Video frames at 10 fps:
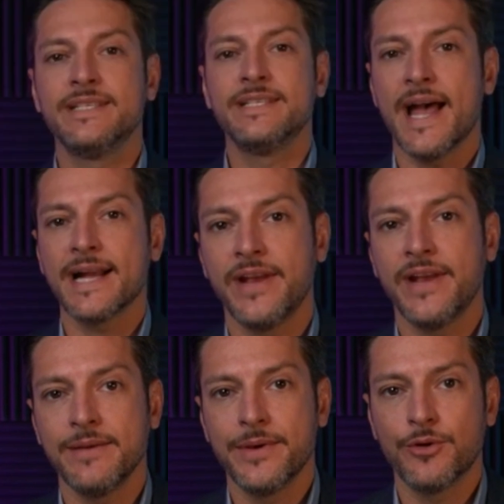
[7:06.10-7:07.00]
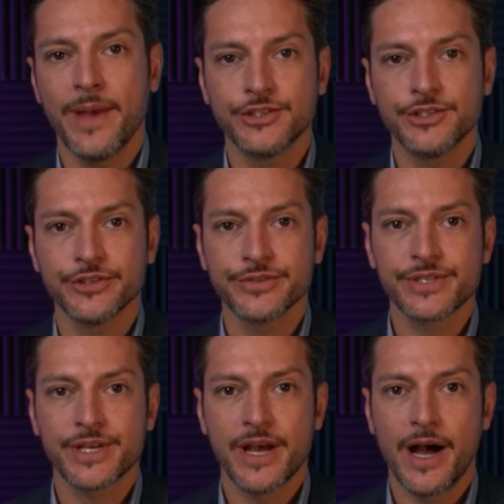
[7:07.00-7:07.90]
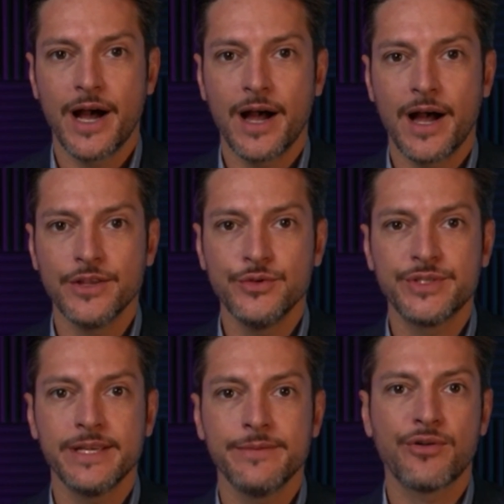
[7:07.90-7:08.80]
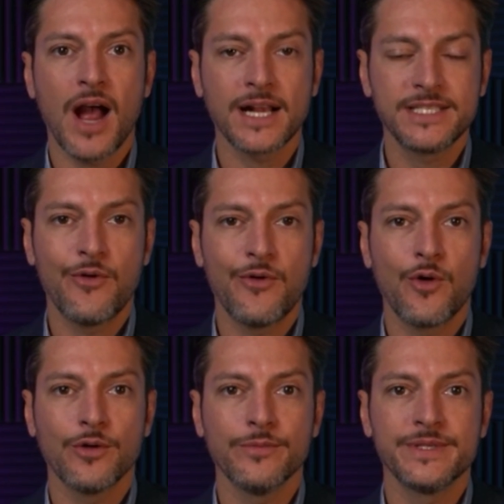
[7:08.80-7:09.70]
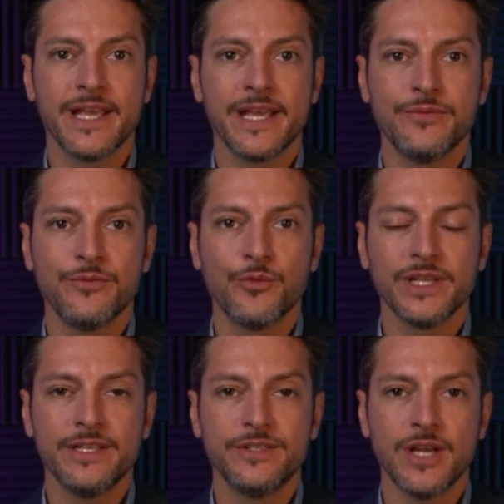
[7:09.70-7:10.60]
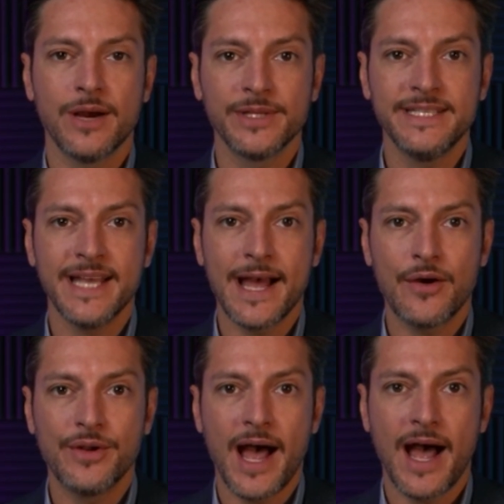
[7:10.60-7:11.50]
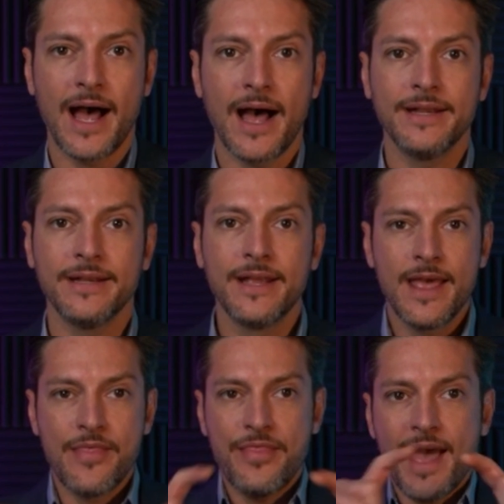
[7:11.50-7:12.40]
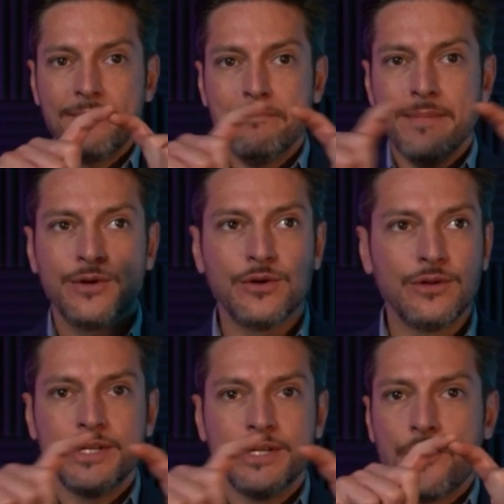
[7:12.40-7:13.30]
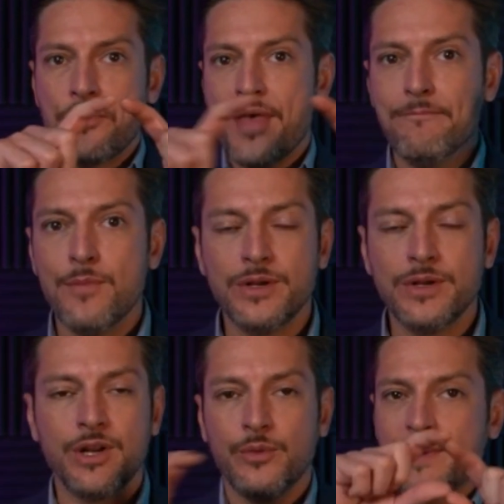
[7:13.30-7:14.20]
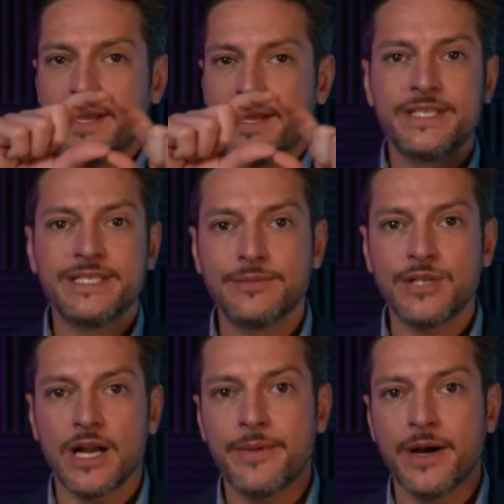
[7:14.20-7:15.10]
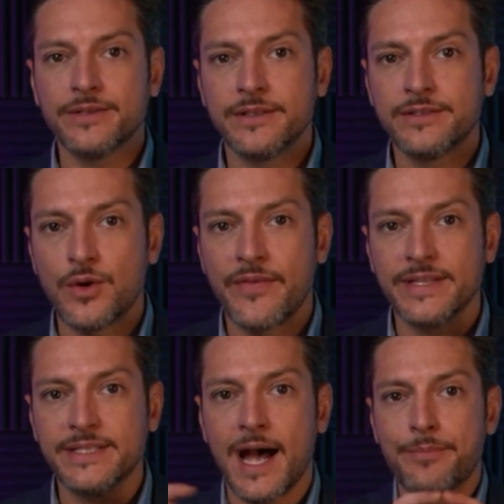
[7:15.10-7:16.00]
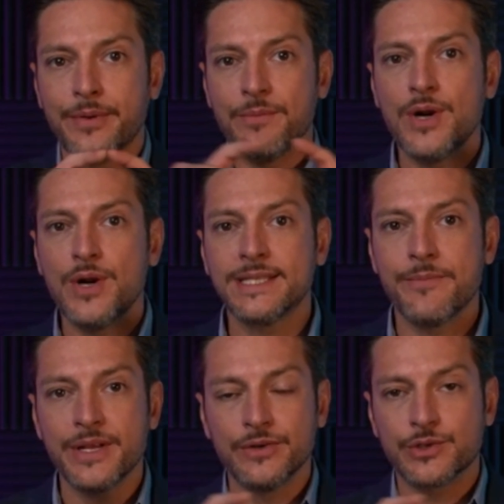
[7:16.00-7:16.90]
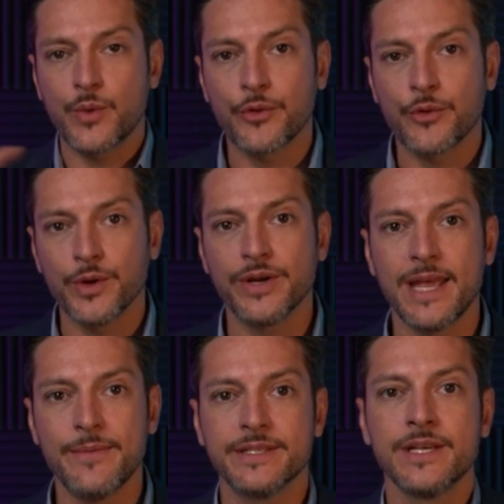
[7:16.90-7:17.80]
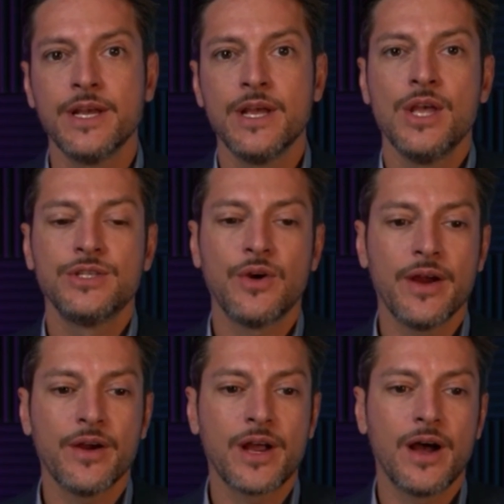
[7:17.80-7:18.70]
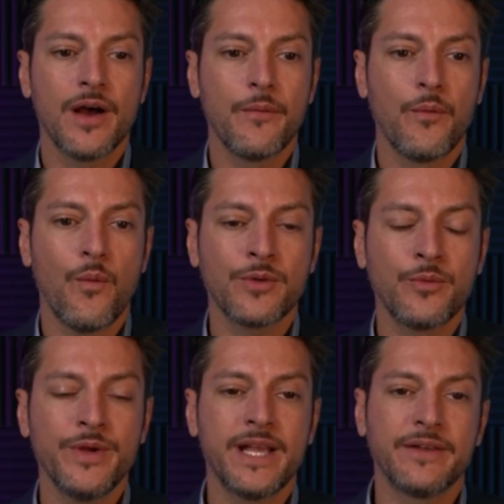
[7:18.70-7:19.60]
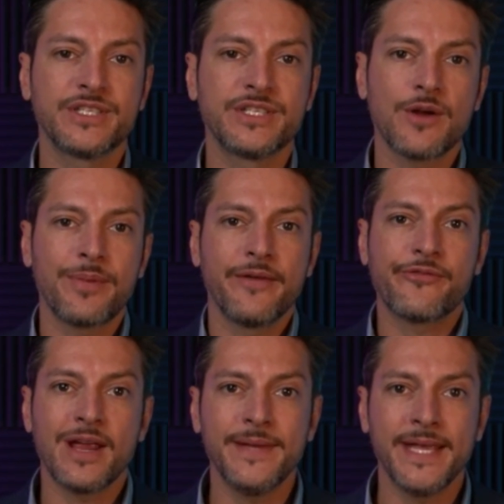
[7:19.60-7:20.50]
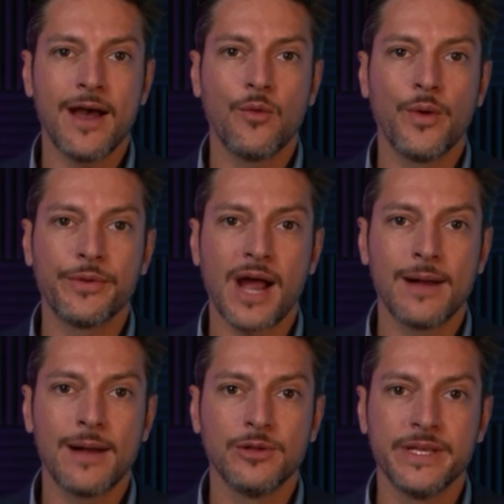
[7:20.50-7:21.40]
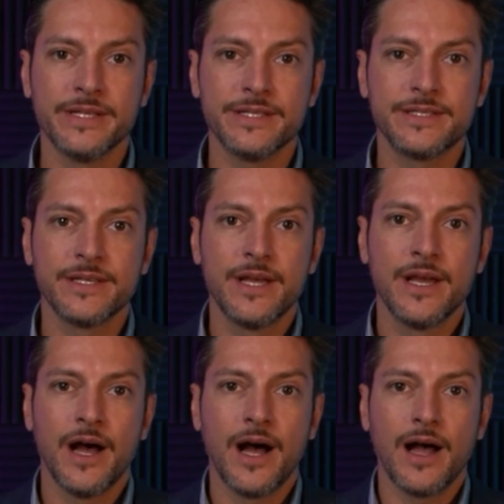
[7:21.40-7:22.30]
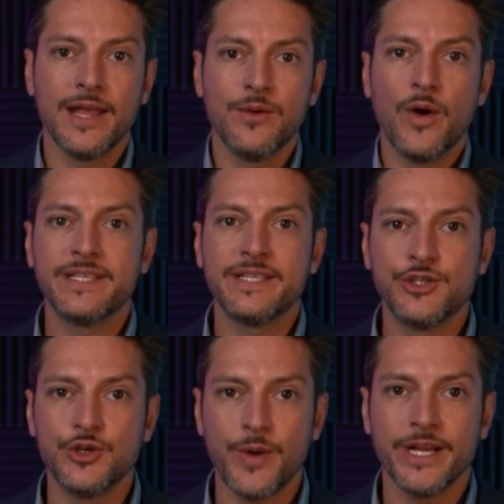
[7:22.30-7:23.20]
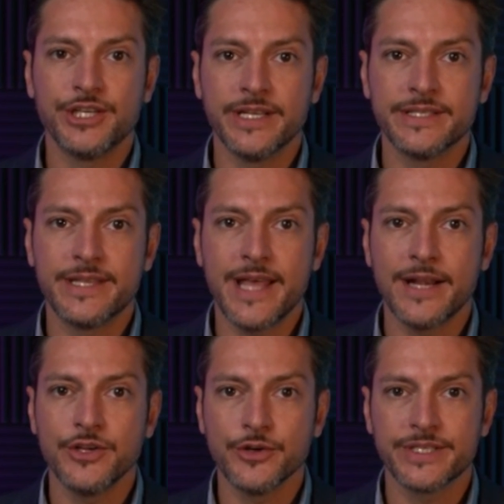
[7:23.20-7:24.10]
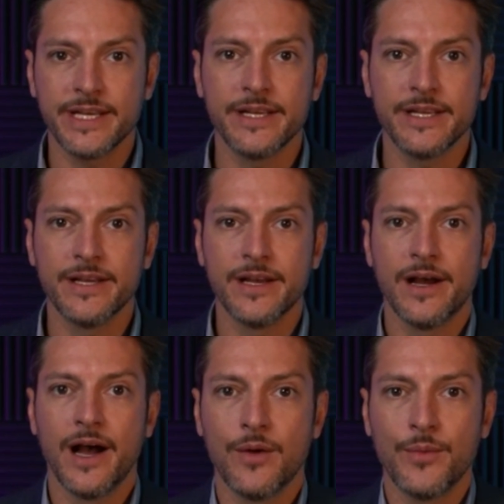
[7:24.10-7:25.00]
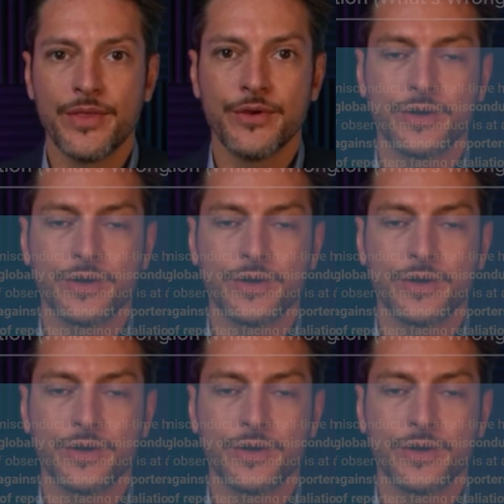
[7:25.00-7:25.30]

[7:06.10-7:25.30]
is activating middle managers, using proxy forms and really doubling down on that middle, that mood. We spend all this time talking about tone at the top, but the mood at the middle is where the real game is. So Erica, why don't we kind of start by framing out what the problem is and what the situation is that you're seeing with your